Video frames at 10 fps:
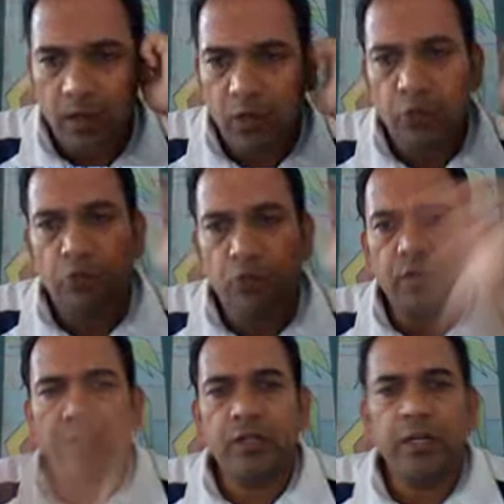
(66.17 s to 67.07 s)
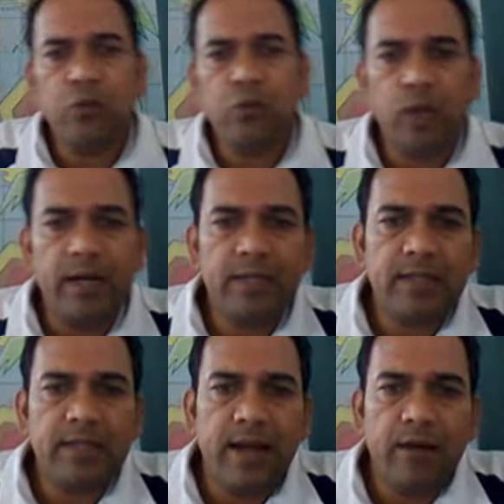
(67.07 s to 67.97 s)
you first need to
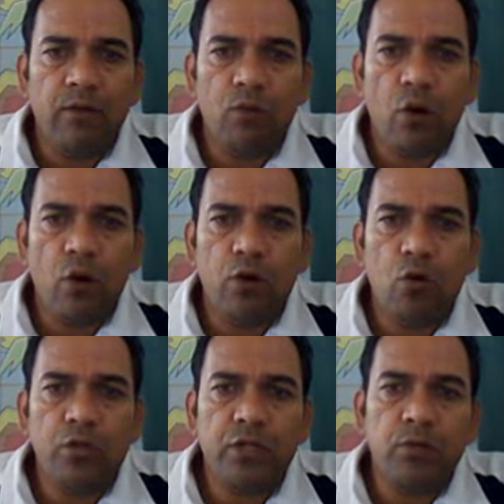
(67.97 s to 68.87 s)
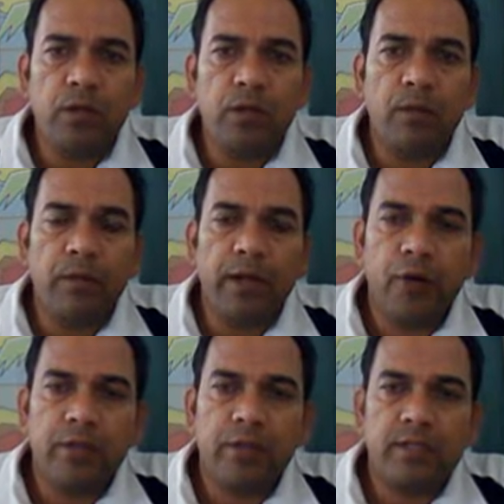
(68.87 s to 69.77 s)
understand what goes into the complete
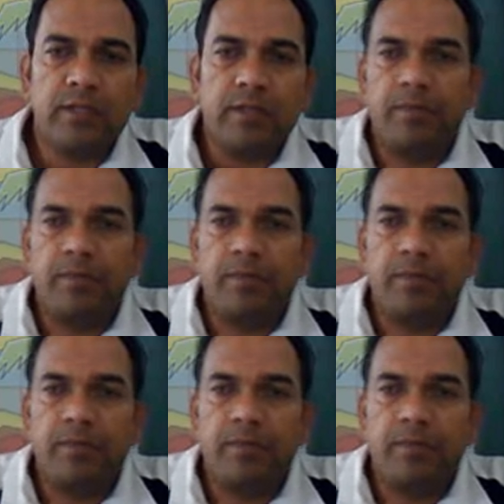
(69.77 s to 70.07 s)
IoT system.